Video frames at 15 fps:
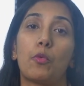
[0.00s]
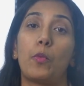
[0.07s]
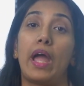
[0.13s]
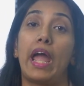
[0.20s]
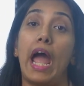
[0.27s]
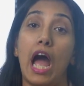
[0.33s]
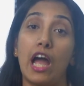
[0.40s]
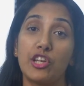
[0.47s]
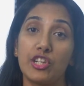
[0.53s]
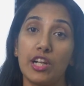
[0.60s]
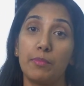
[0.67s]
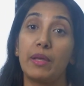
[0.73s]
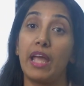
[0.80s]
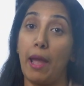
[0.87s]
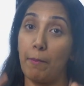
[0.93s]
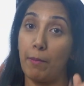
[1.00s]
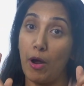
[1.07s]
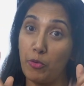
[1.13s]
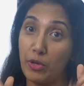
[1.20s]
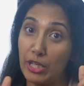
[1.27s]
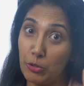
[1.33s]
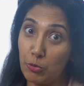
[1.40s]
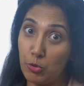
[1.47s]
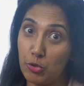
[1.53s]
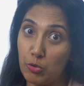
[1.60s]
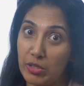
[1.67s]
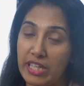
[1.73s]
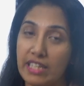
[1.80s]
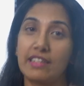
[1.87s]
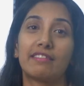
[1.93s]
where I shall be empowering you to
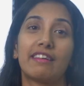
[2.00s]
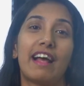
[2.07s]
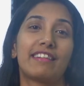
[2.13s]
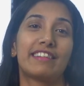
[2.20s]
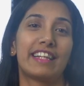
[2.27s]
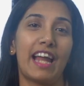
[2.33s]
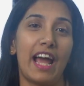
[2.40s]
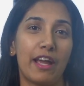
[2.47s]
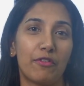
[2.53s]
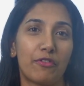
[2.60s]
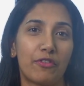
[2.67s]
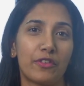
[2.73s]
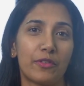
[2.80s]
lead a healthy life.